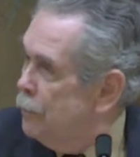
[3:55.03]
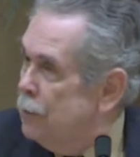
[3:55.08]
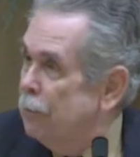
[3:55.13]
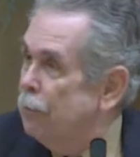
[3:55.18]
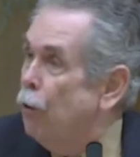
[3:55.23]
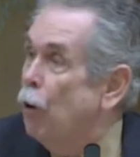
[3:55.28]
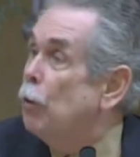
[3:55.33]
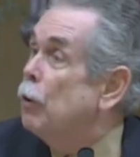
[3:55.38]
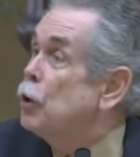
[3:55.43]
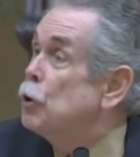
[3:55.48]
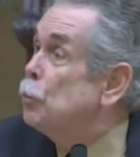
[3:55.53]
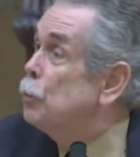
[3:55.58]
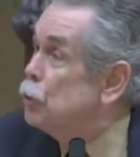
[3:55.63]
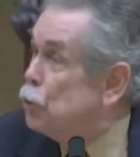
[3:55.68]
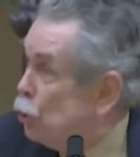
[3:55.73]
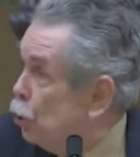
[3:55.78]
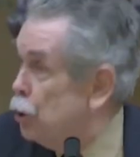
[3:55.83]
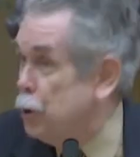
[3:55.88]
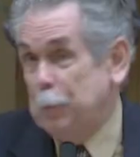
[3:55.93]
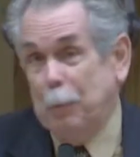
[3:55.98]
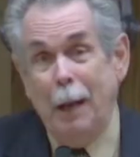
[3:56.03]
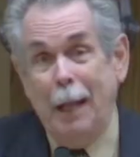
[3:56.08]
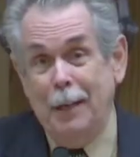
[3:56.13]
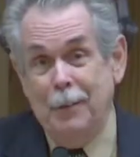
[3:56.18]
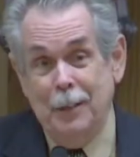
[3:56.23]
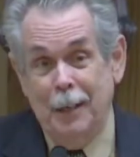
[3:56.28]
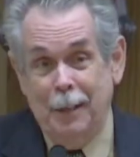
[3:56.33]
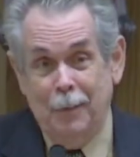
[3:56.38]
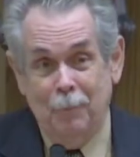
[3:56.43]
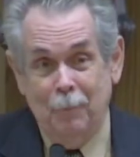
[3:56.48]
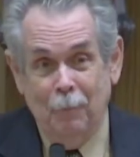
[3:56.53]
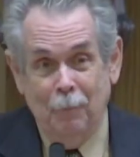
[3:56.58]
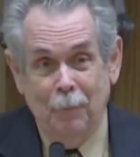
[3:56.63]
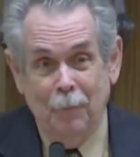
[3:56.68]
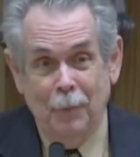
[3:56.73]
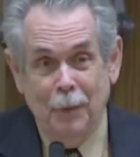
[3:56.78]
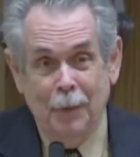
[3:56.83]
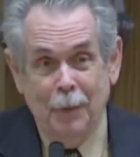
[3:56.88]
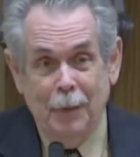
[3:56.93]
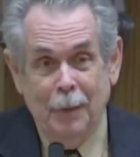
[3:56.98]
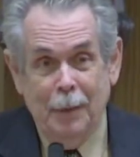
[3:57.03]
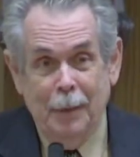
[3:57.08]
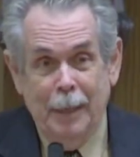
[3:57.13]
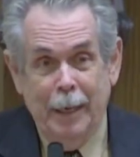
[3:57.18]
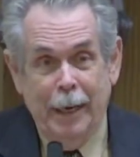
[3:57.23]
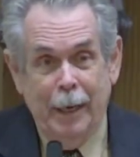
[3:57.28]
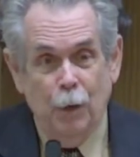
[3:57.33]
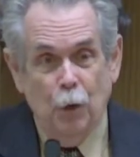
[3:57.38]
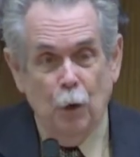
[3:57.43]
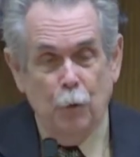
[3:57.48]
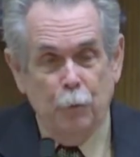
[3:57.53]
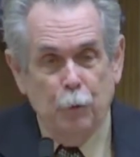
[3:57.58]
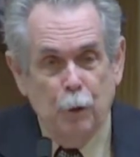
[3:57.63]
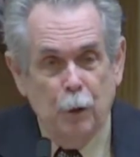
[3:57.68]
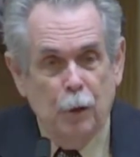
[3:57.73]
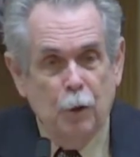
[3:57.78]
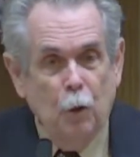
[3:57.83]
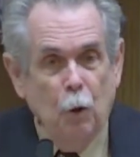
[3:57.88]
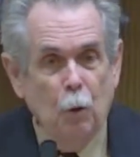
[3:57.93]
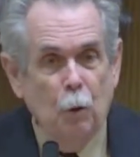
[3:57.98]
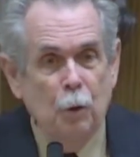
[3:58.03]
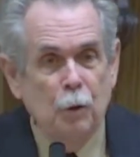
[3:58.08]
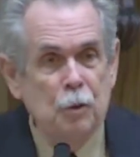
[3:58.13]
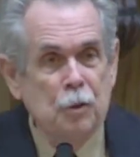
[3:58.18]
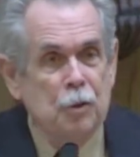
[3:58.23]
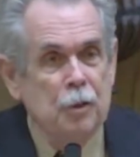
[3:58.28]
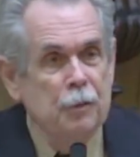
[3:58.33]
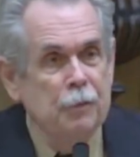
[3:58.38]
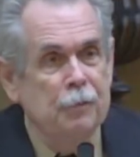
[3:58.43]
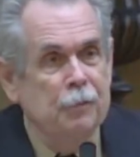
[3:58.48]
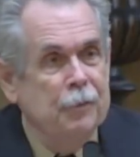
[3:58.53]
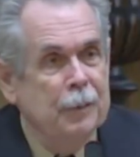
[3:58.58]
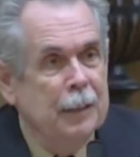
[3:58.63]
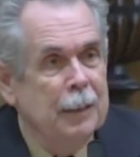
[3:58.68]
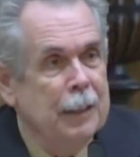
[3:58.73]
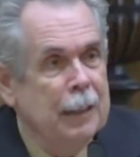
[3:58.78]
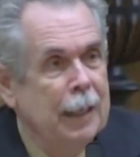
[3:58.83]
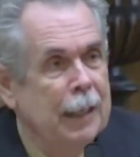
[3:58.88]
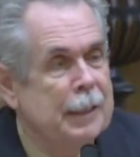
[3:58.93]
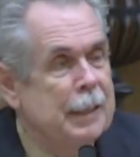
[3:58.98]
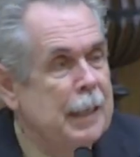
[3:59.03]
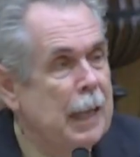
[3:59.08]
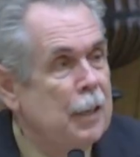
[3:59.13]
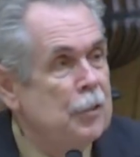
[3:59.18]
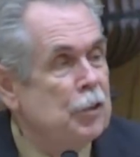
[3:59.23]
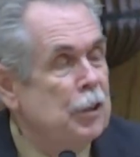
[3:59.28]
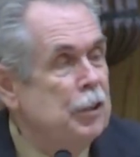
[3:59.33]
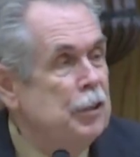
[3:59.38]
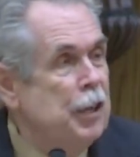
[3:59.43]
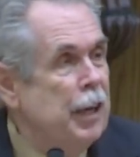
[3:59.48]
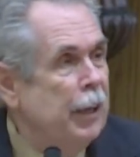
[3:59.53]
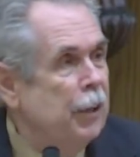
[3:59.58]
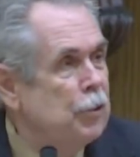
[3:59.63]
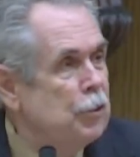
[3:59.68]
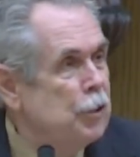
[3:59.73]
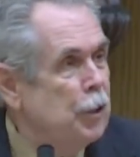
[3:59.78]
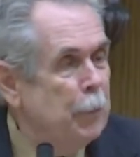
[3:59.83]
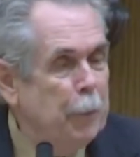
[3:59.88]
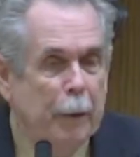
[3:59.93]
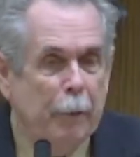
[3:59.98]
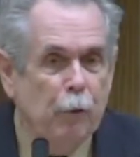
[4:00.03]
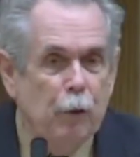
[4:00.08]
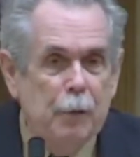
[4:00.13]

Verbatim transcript: the focus was church planting. And over a course of a dozen years that we were